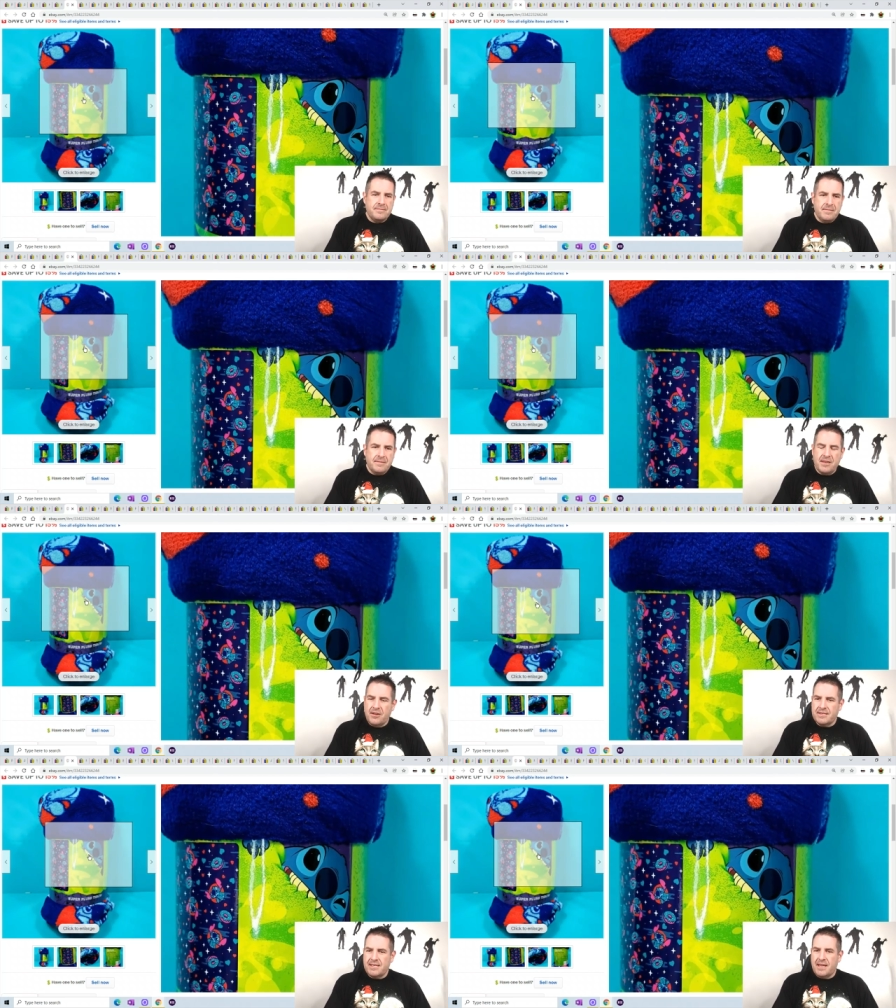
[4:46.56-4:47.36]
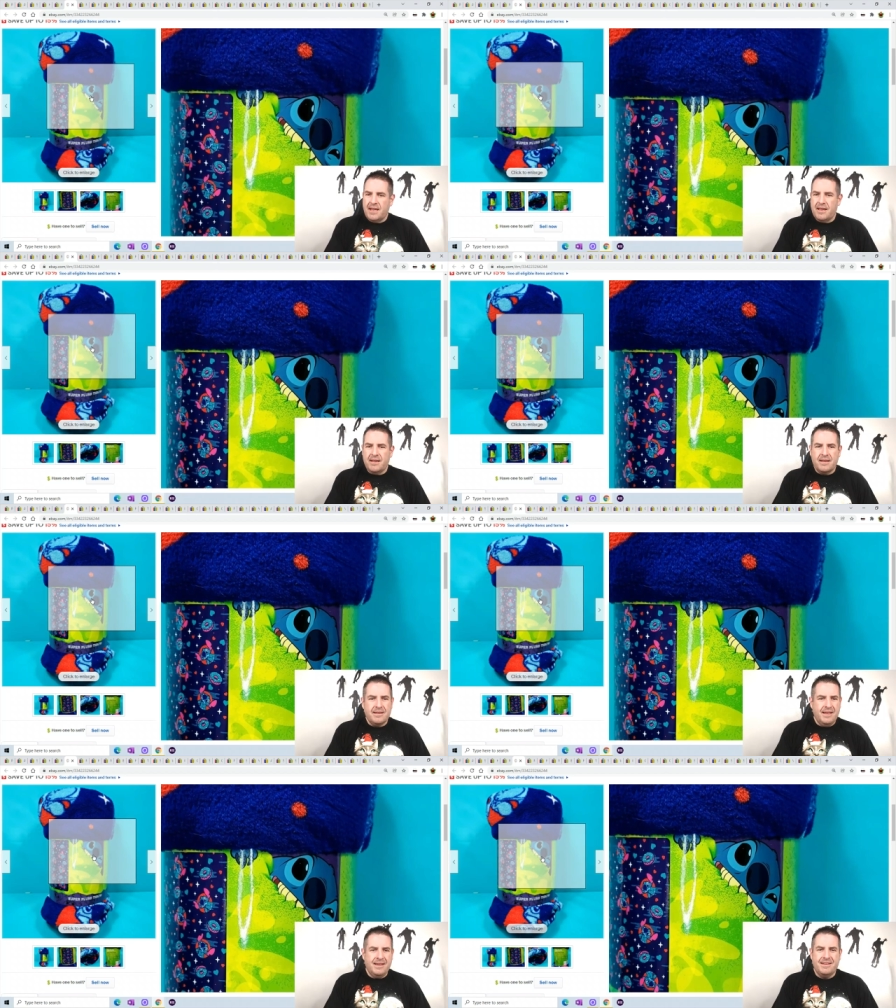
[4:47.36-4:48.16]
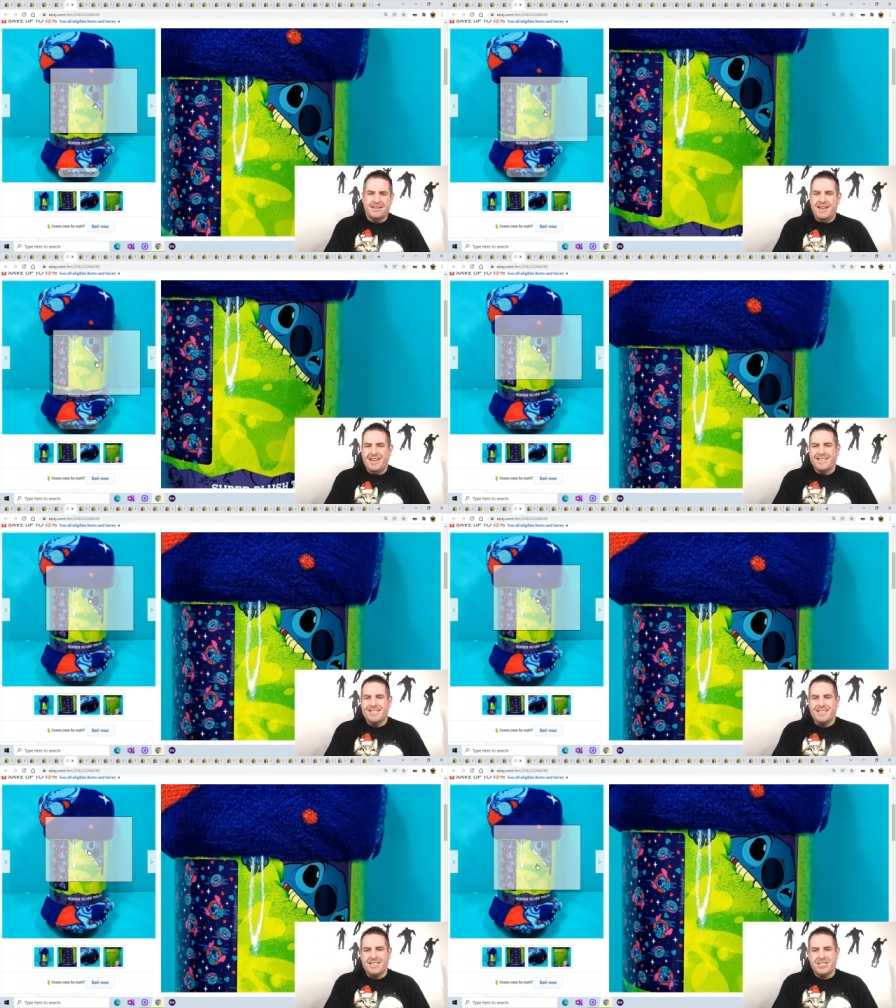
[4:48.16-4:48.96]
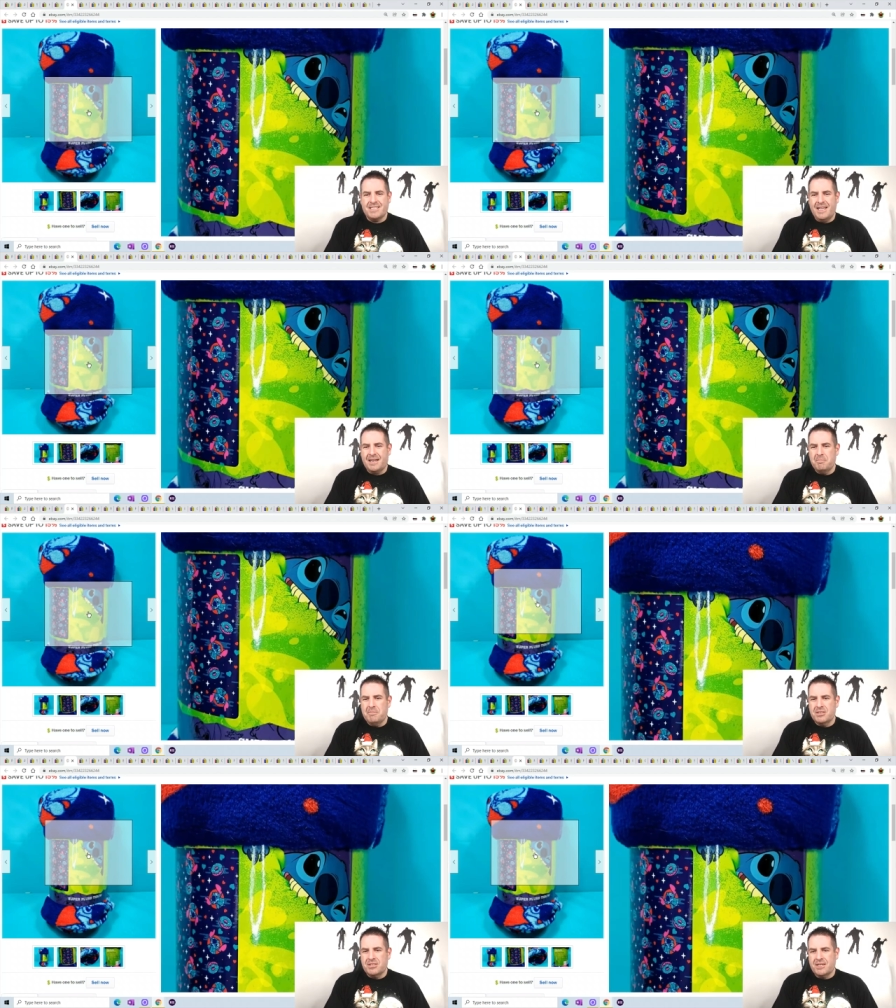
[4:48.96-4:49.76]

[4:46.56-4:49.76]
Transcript: You can see he, Stitch is like munching